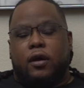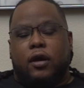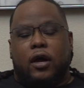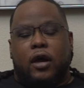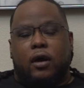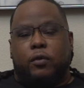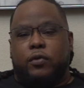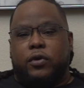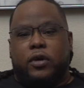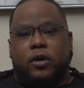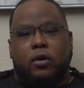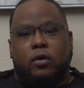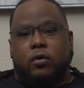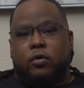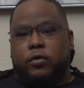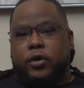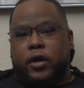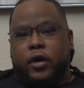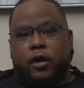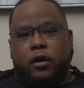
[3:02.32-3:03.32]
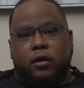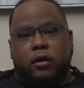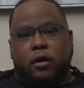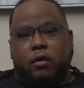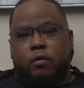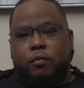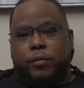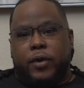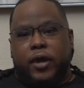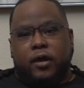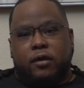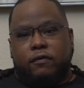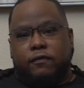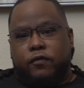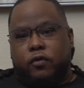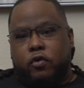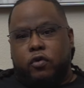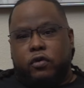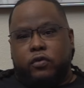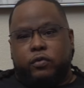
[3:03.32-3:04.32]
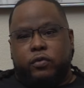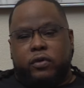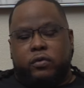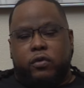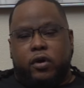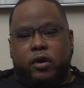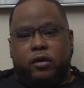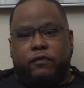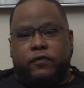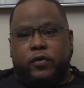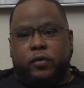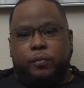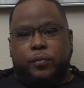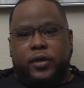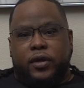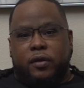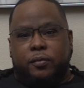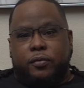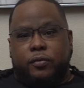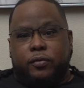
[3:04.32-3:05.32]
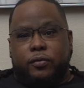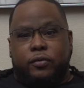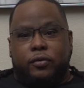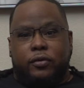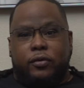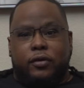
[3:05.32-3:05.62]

I yep. would go there, go back and forth with quite a few people.